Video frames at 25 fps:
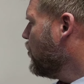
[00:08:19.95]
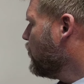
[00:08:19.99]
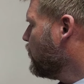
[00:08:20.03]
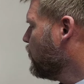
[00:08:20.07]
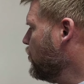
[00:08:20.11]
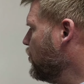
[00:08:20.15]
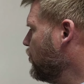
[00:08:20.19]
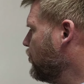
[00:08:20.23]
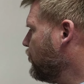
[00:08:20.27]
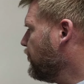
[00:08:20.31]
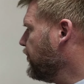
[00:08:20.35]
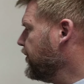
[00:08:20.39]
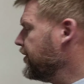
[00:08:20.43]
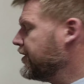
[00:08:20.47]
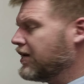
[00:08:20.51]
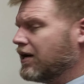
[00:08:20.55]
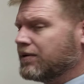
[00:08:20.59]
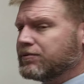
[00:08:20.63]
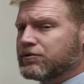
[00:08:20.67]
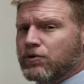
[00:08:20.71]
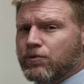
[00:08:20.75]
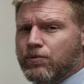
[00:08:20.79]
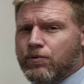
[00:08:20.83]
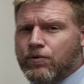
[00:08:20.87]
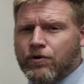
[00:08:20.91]
Root of 3
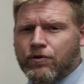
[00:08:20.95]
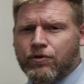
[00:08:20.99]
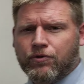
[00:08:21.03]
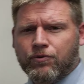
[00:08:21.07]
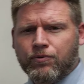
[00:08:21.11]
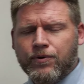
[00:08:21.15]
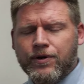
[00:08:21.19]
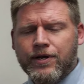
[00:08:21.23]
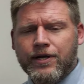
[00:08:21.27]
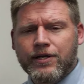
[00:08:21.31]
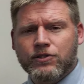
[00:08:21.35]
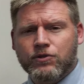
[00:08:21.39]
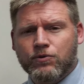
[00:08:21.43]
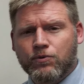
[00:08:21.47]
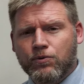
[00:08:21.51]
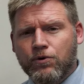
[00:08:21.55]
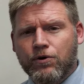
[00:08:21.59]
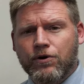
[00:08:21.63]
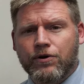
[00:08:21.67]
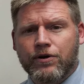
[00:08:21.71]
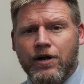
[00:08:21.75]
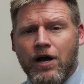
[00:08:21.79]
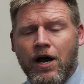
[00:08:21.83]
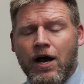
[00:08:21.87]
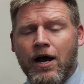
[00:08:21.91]
times the root of 3 is the
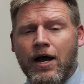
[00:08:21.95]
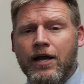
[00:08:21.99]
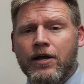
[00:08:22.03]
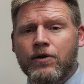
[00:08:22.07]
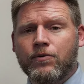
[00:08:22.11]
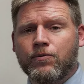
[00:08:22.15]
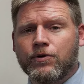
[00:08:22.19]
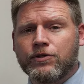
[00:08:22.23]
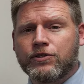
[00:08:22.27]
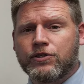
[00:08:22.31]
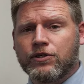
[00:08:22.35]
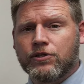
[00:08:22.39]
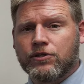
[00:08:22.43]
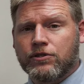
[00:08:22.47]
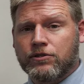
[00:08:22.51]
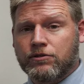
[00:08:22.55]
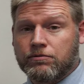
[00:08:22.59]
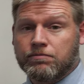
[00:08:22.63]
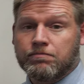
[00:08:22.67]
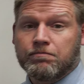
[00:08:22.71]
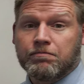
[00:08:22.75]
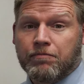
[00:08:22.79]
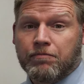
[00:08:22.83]
root of 9, which is